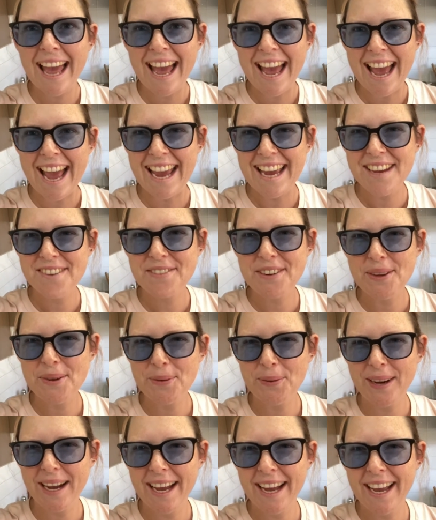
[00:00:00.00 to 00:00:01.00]
Hey
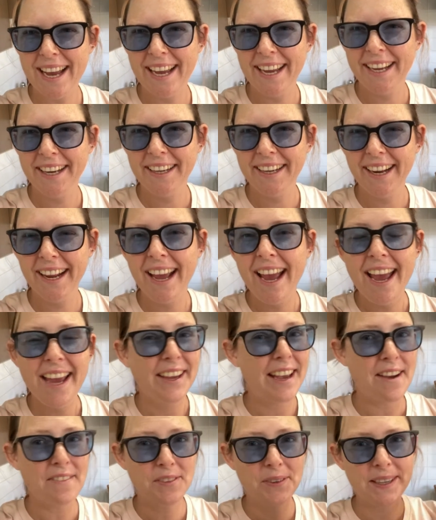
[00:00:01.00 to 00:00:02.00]
everyone, you
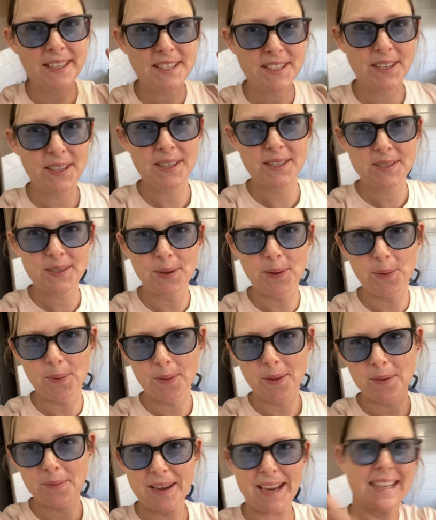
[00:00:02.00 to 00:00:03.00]
have to excuse all
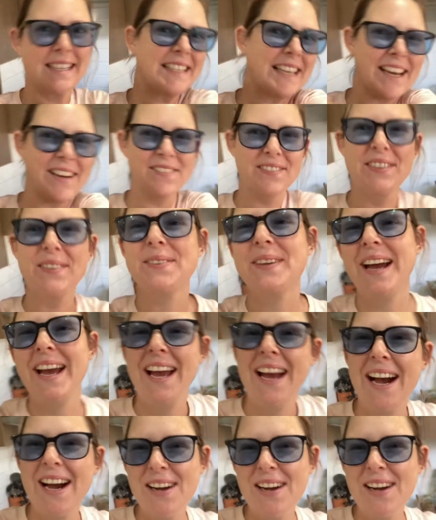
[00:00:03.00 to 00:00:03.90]
the mess everywhere.